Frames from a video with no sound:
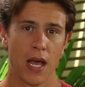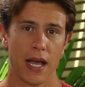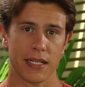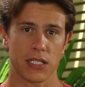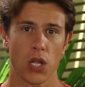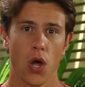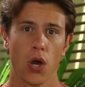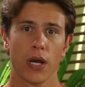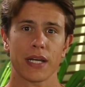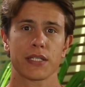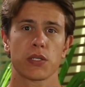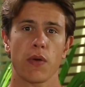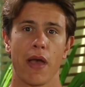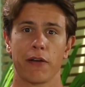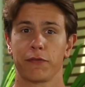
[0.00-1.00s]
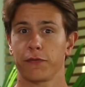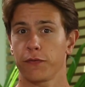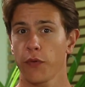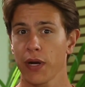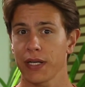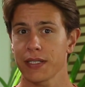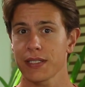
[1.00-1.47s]
As long as you have
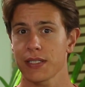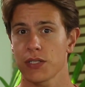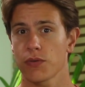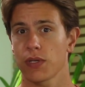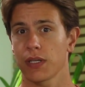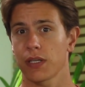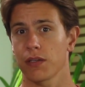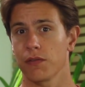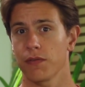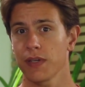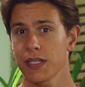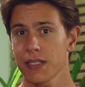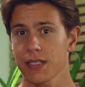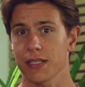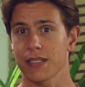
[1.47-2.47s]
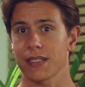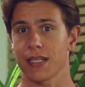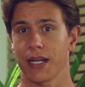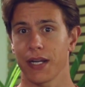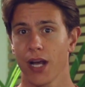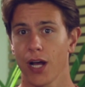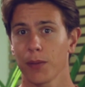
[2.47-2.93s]
friends you can convince and
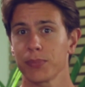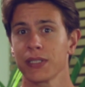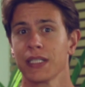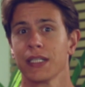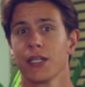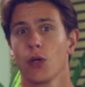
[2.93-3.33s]
sign up,